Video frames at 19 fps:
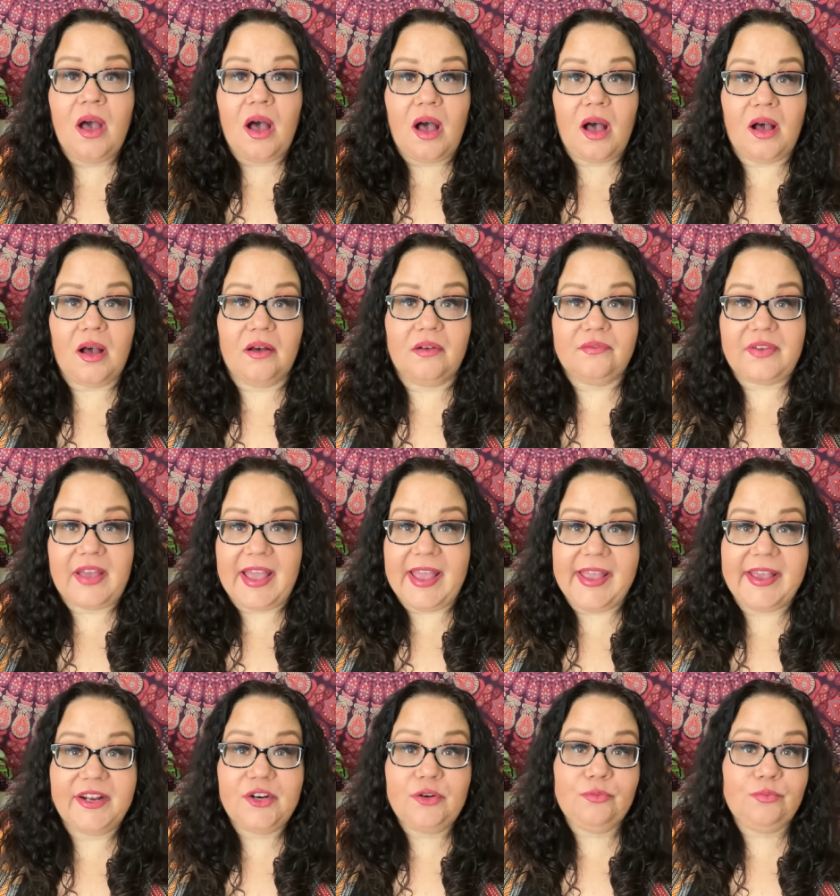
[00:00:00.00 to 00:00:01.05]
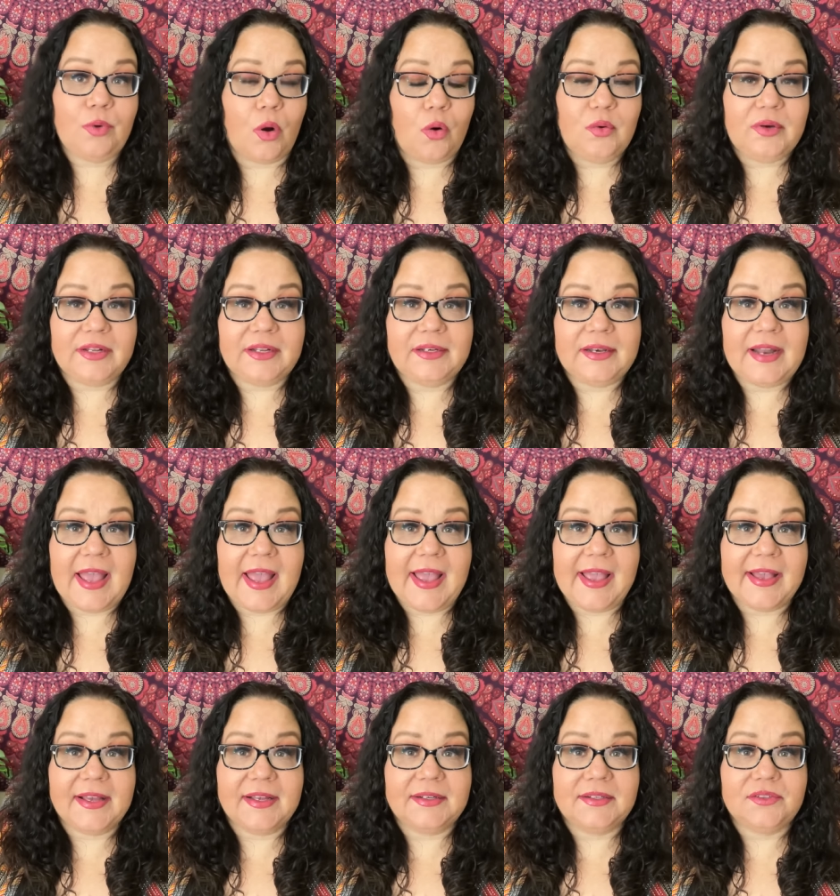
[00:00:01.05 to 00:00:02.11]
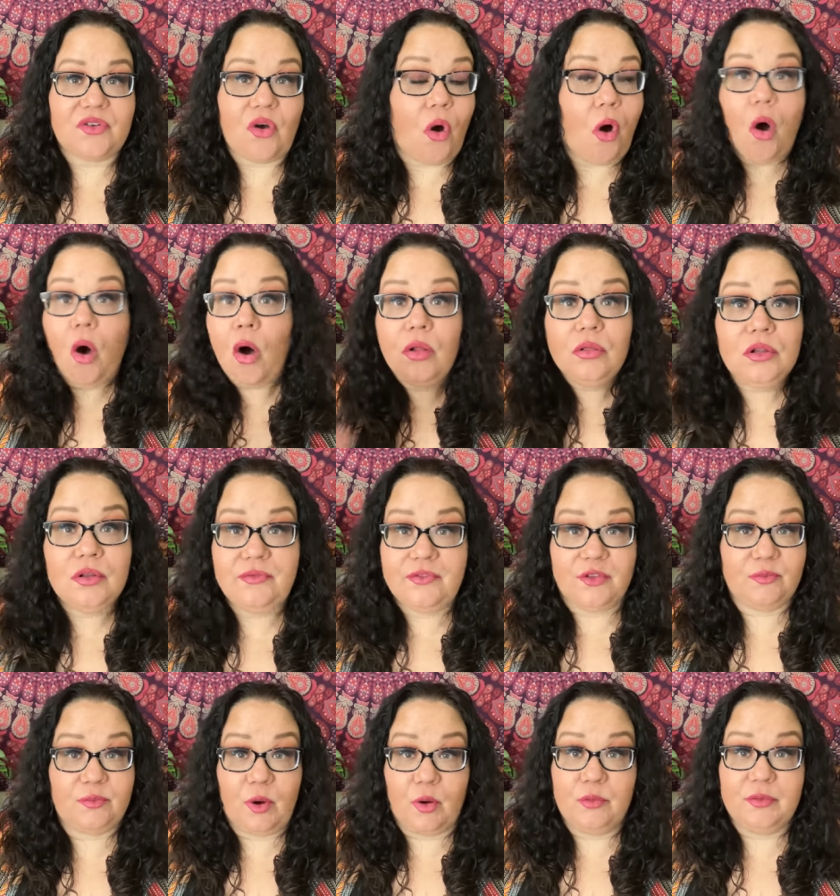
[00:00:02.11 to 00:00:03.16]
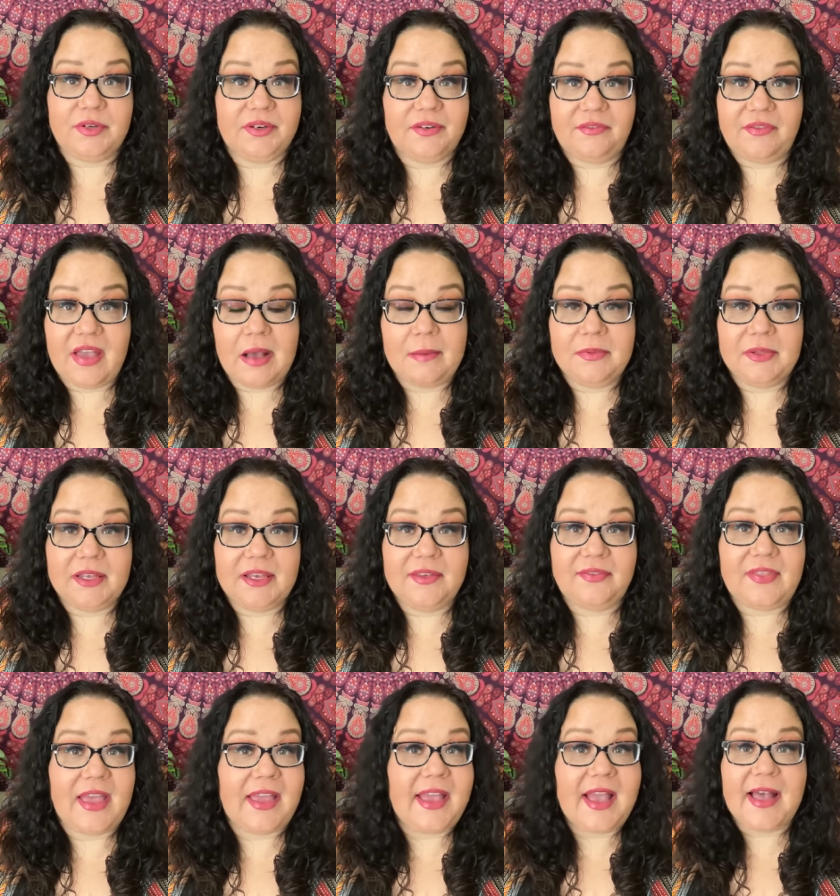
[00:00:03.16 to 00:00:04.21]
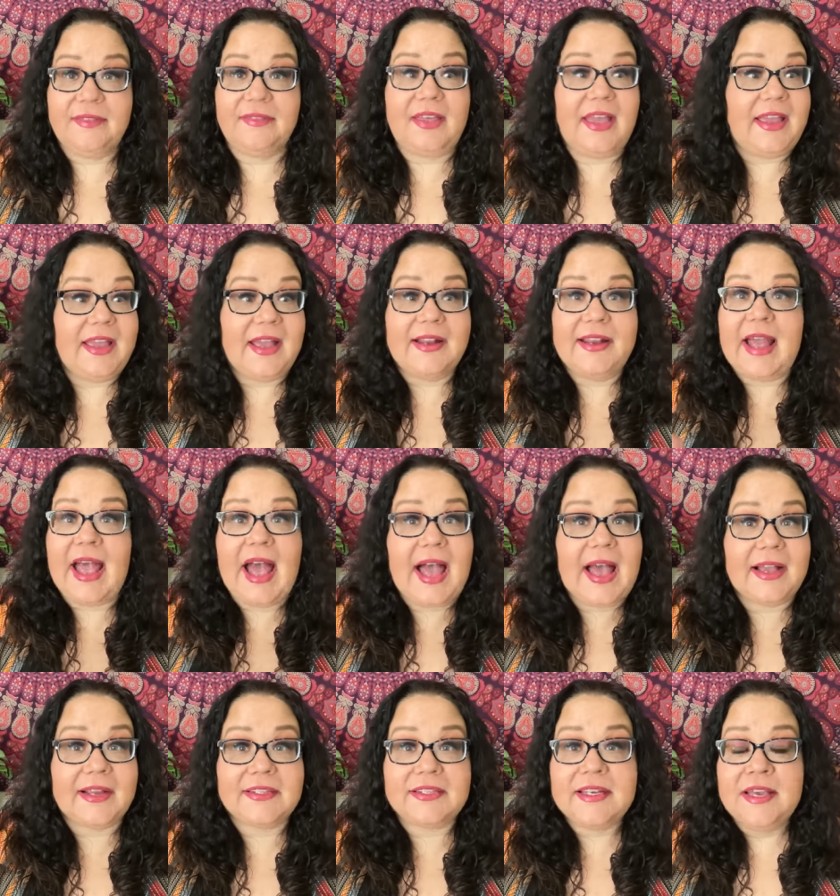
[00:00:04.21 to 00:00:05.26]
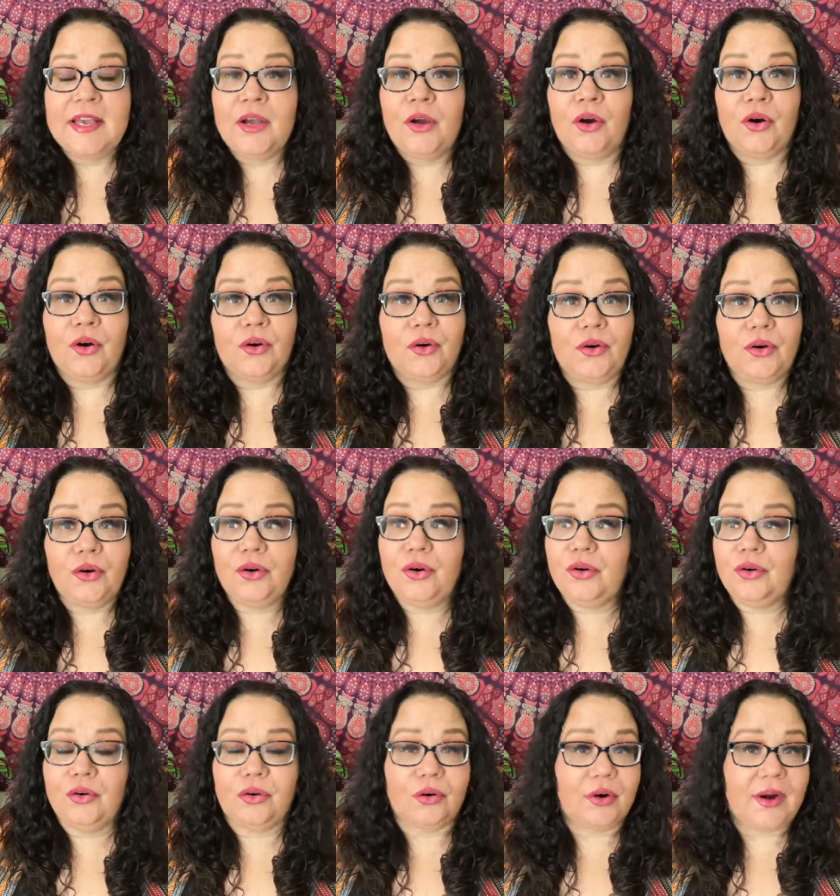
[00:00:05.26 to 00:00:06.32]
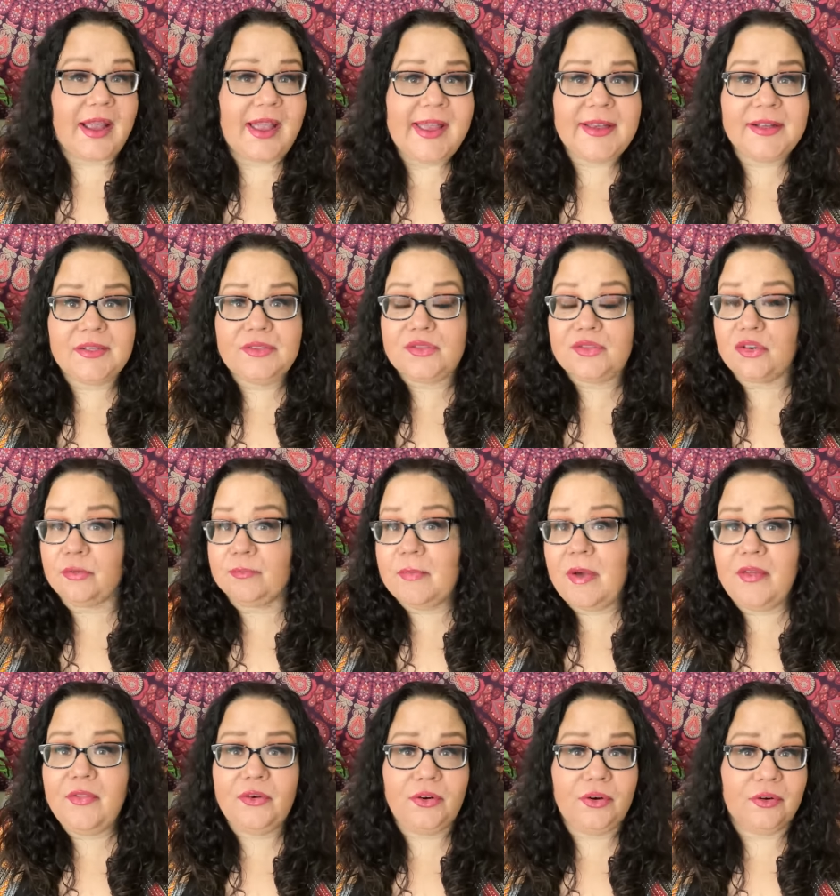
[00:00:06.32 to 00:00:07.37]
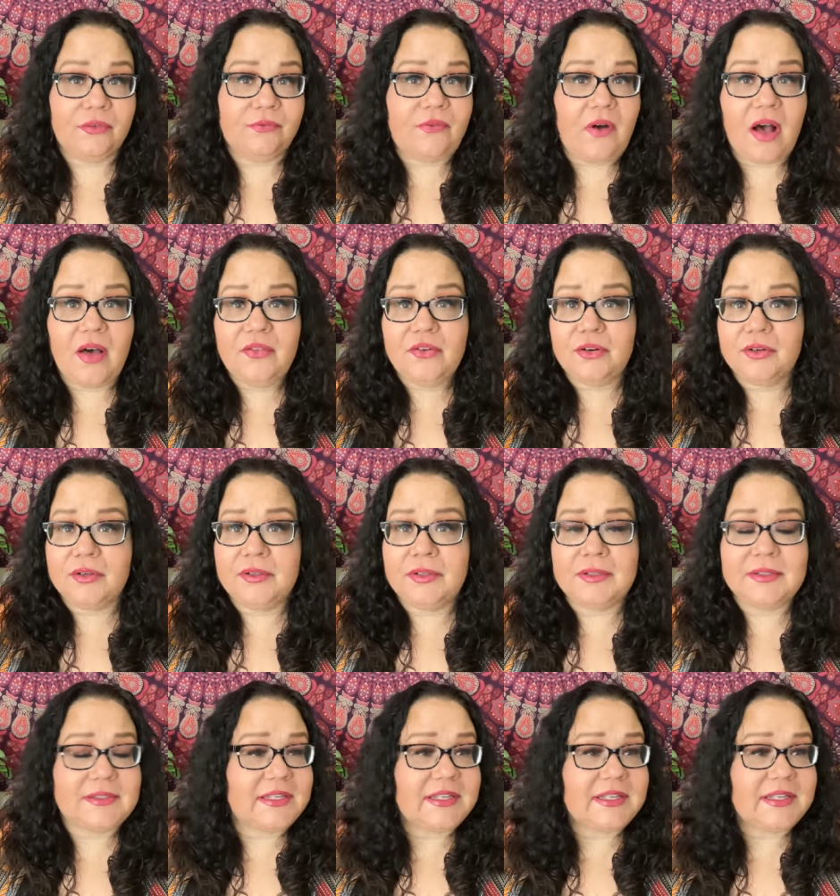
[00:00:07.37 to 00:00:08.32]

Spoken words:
of Hannah Rhoden and all of the Rhoden family. They had hacked her aunts, her mother, her father,